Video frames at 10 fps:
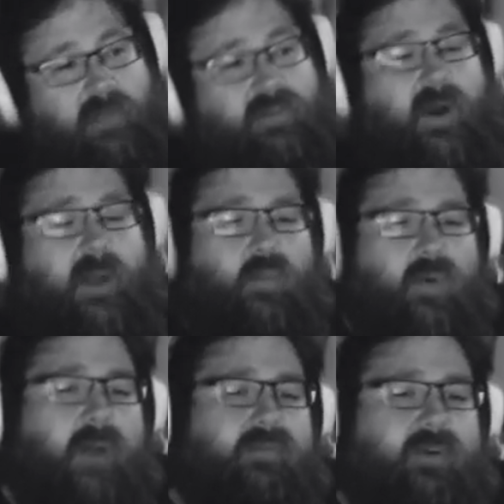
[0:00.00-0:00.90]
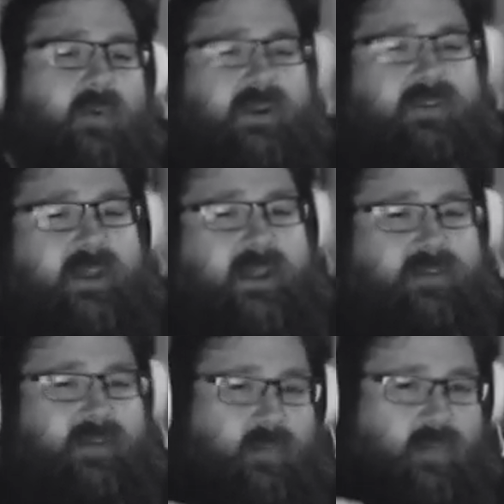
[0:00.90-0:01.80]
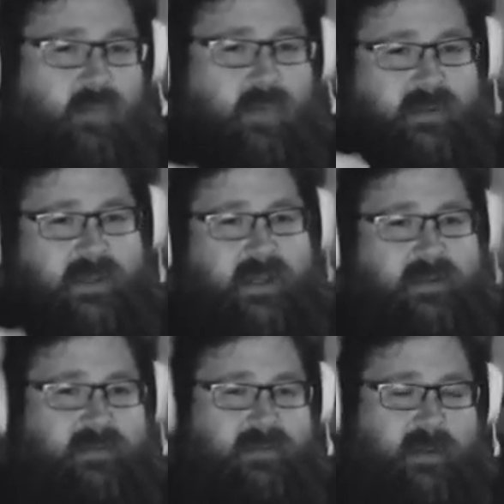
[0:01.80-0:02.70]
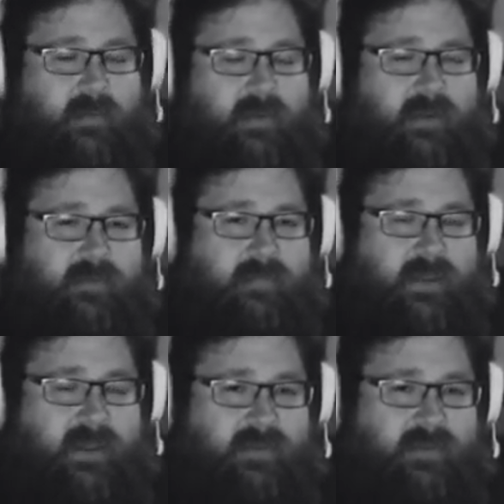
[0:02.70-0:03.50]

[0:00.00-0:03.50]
So so what you're saying is I'm one dye job away from being a